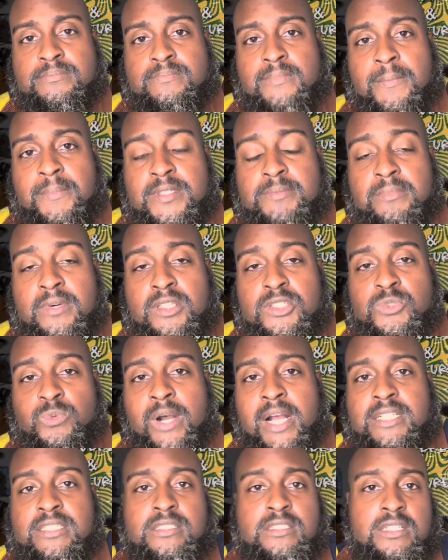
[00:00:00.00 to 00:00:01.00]
Maybe his mother's
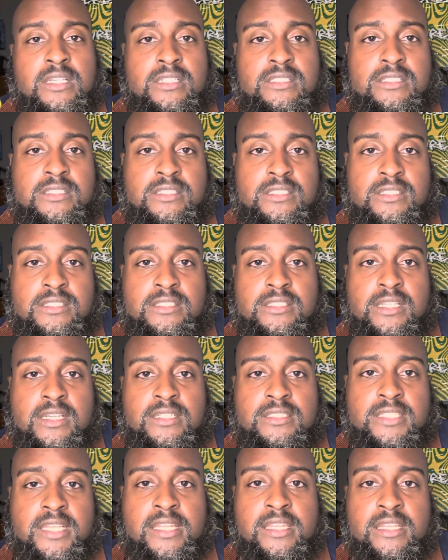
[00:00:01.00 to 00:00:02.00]
watching this and she's
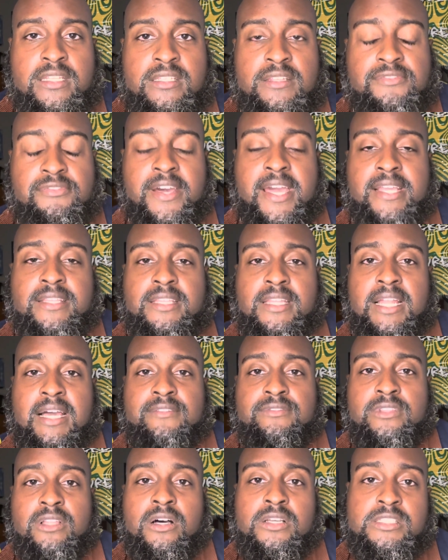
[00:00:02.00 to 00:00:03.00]
contending the fact that
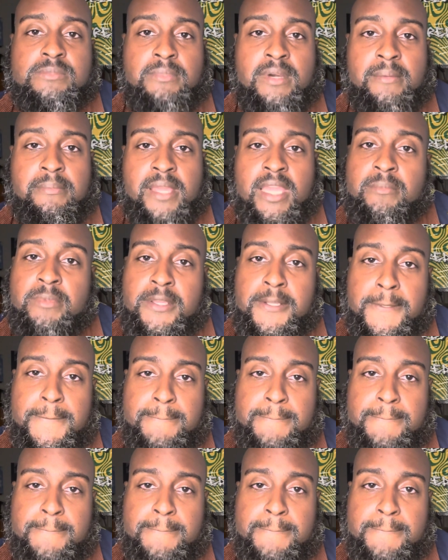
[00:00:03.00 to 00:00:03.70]
I've lost my baby.